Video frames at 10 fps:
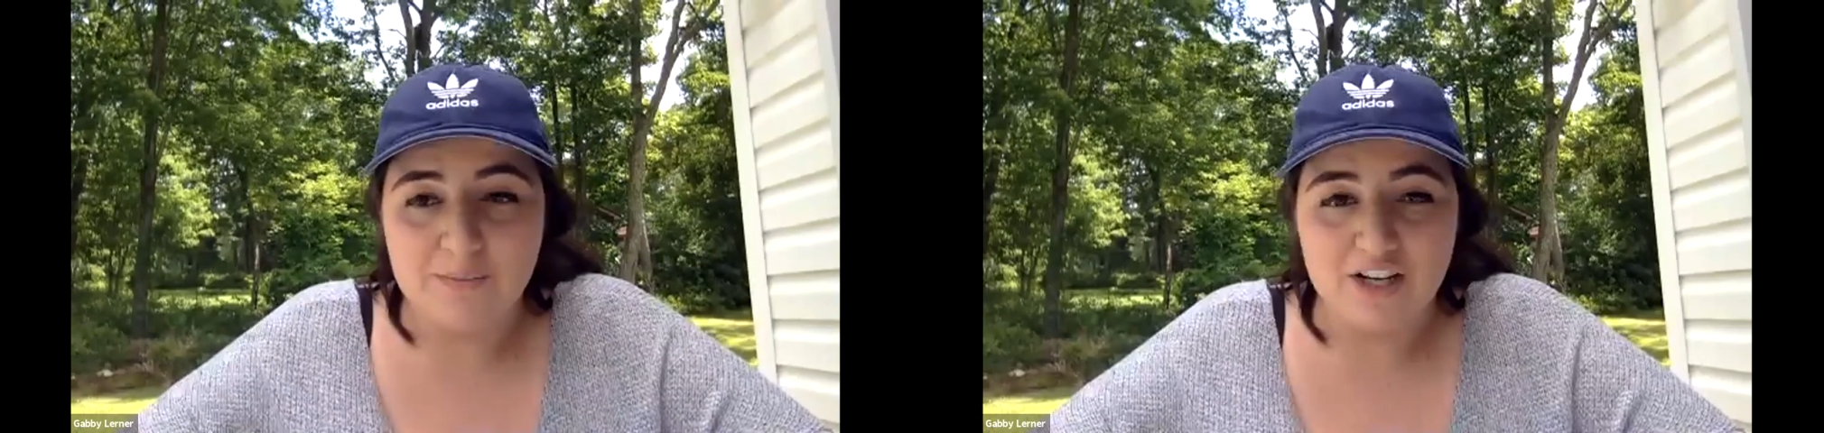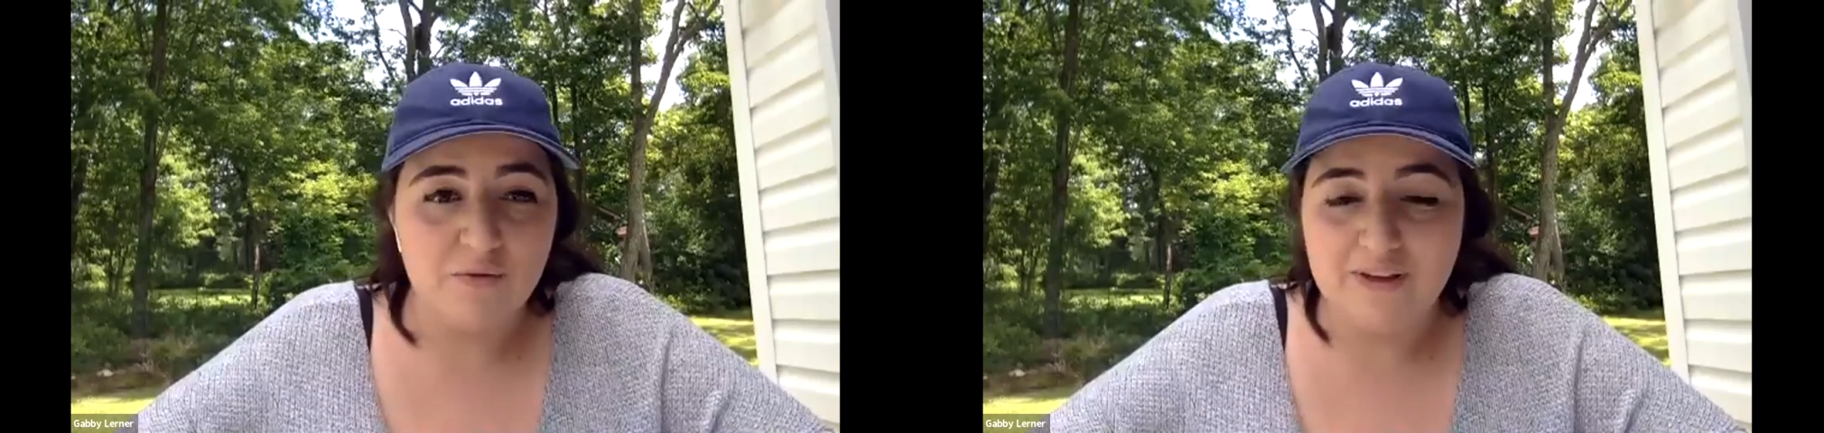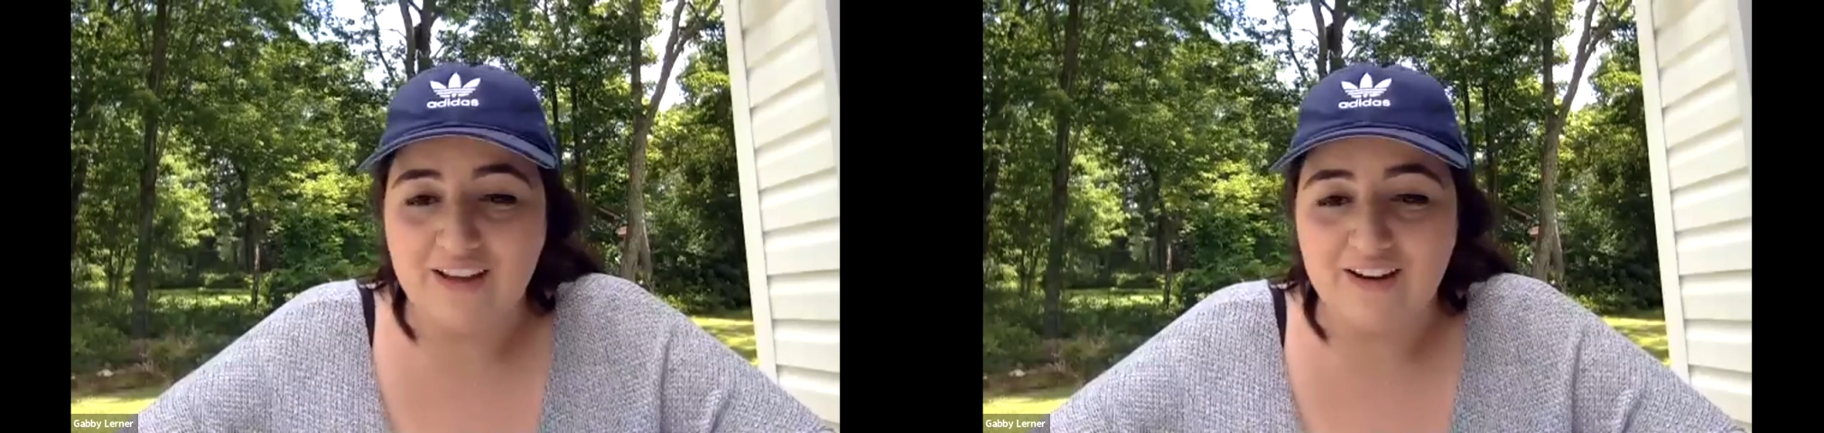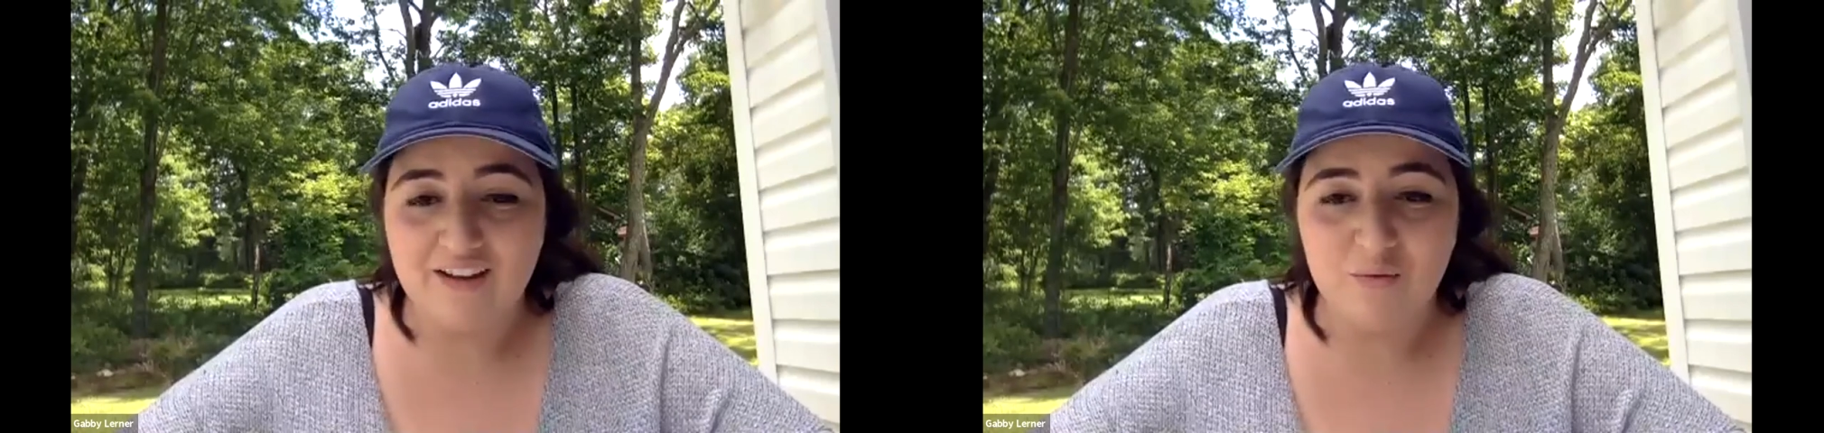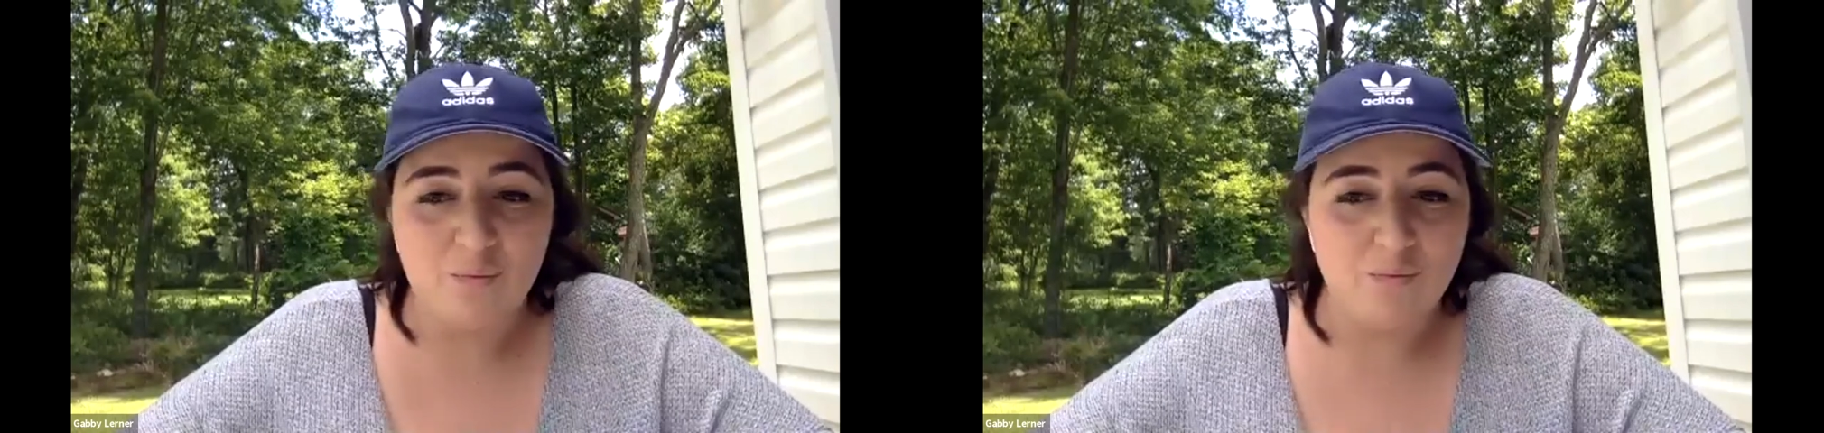especially
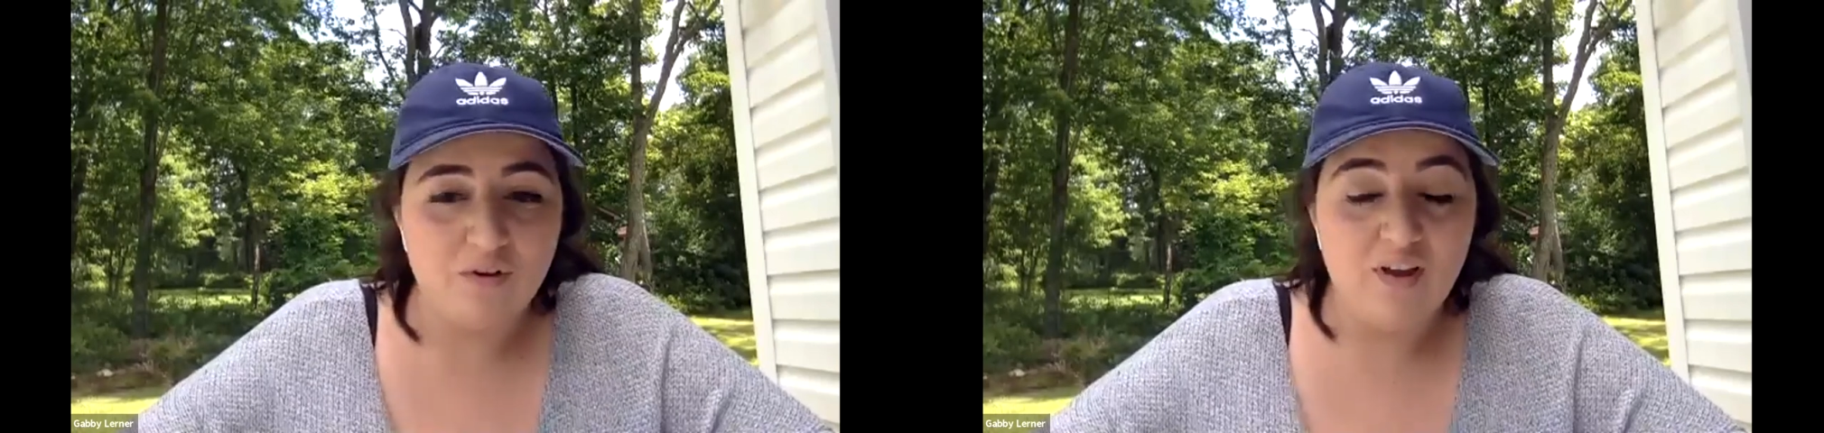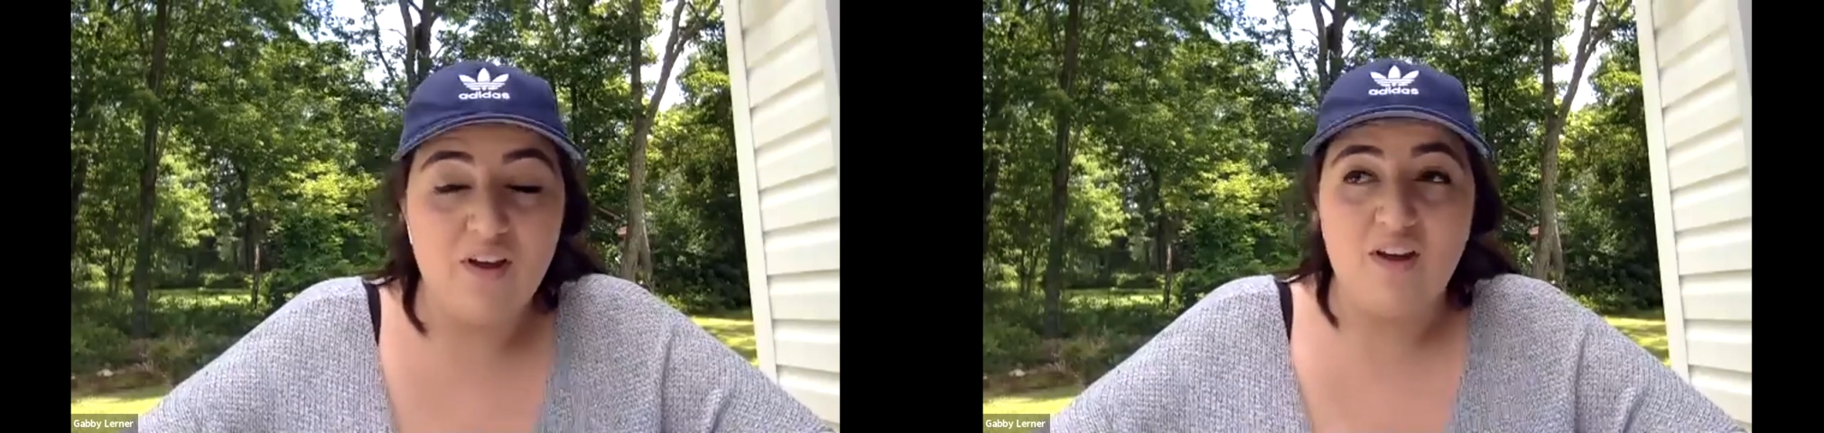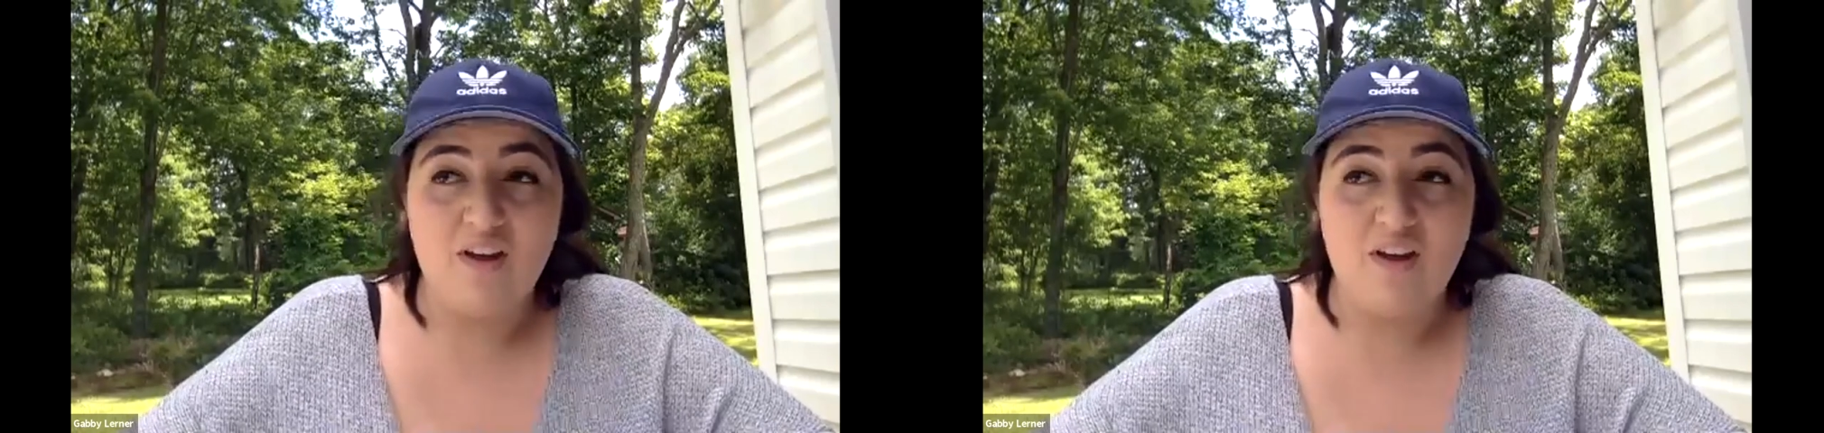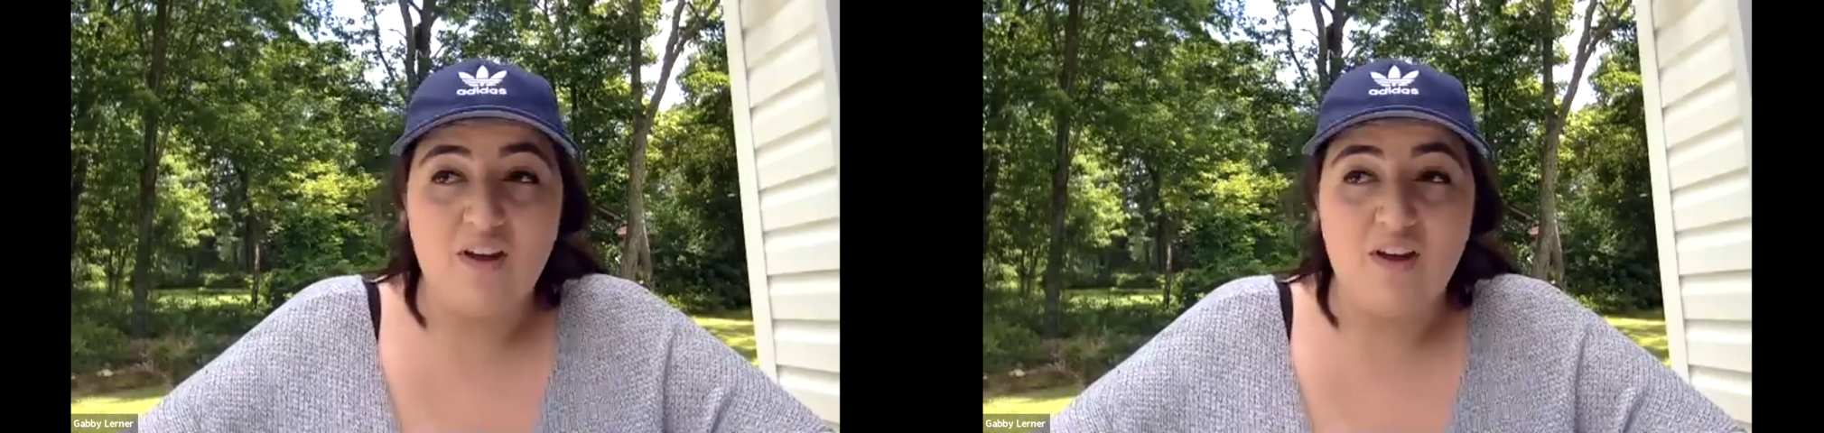from the beginning